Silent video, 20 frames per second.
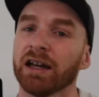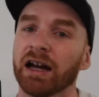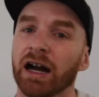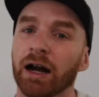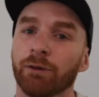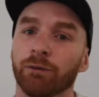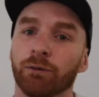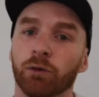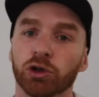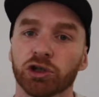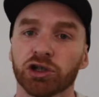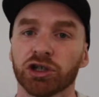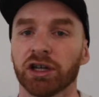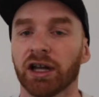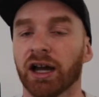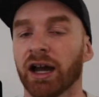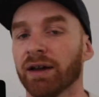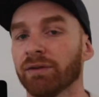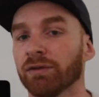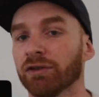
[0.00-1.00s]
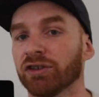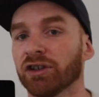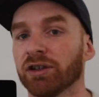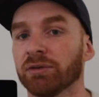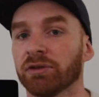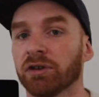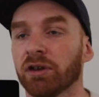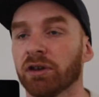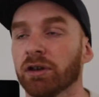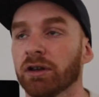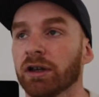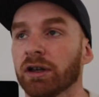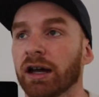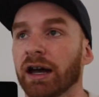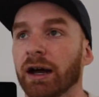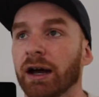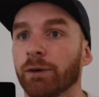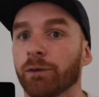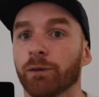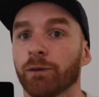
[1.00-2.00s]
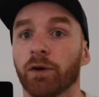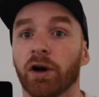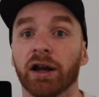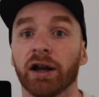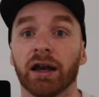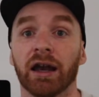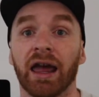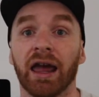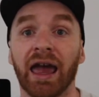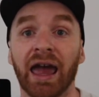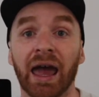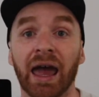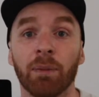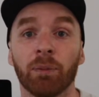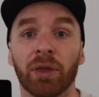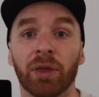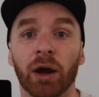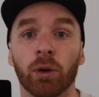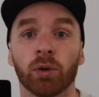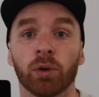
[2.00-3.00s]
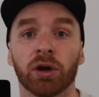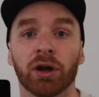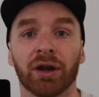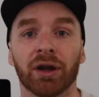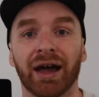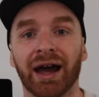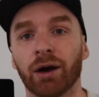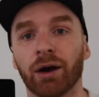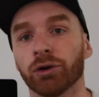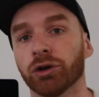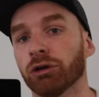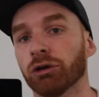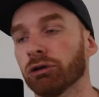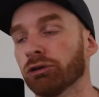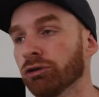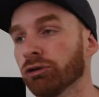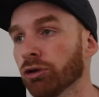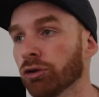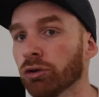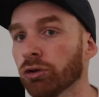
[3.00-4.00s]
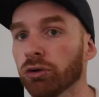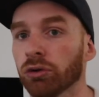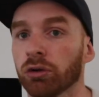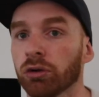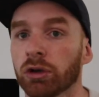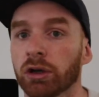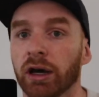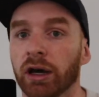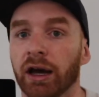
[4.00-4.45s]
Unfortunately, I haven't seemed to find an app that would allow you to